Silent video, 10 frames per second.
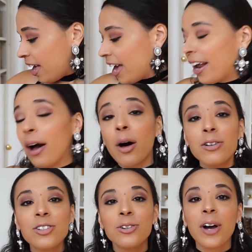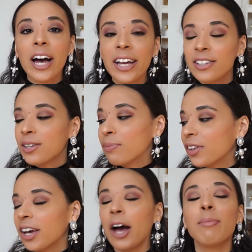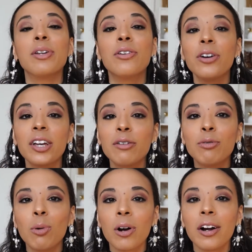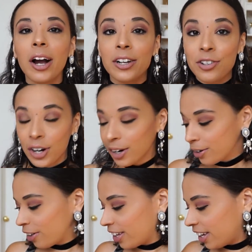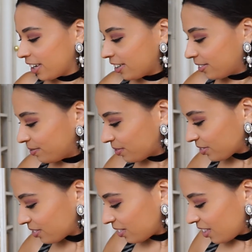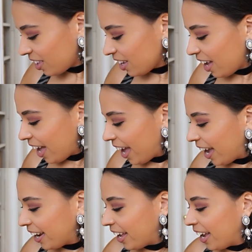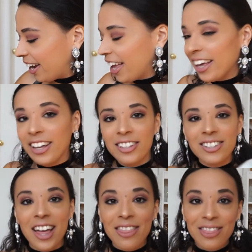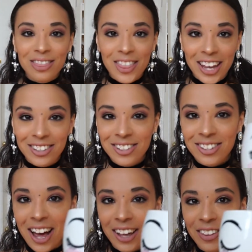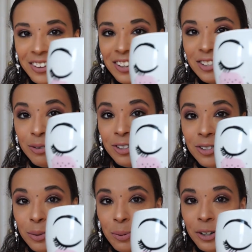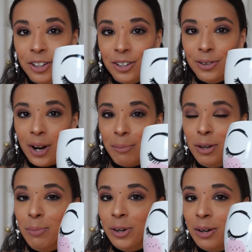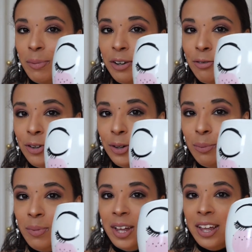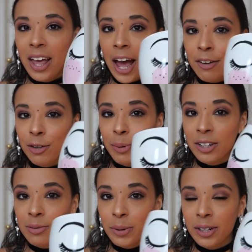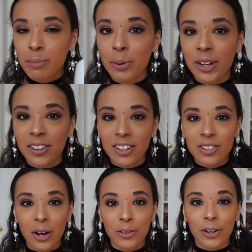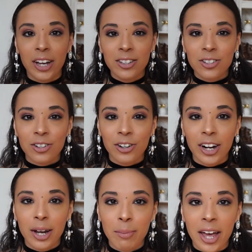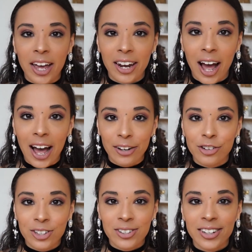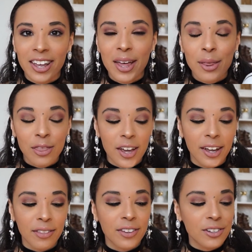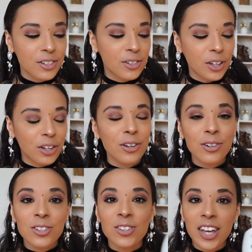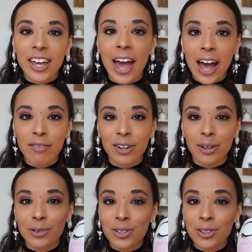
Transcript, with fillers: And I also got something I've been looking for eternally, and it is this. I thought this was super cute. I'm gonna put it in my room. Everybody's been putting these on their Instagram, and I just think this is the cutest thing ever. It